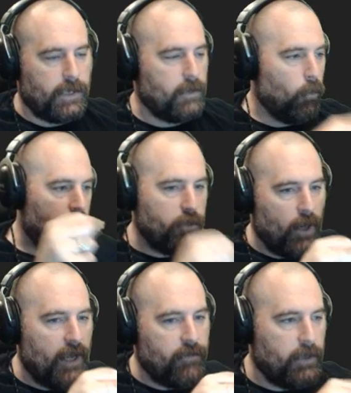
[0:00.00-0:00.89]
Like one
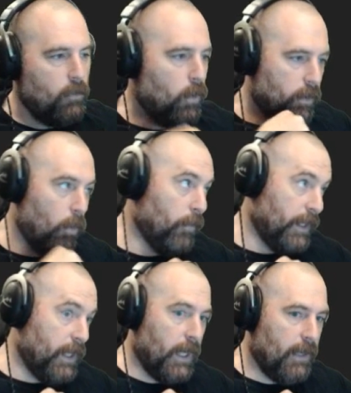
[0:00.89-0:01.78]
driving, one holding the
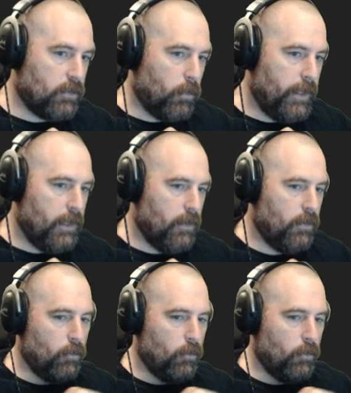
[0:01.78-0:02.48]
gun out the window,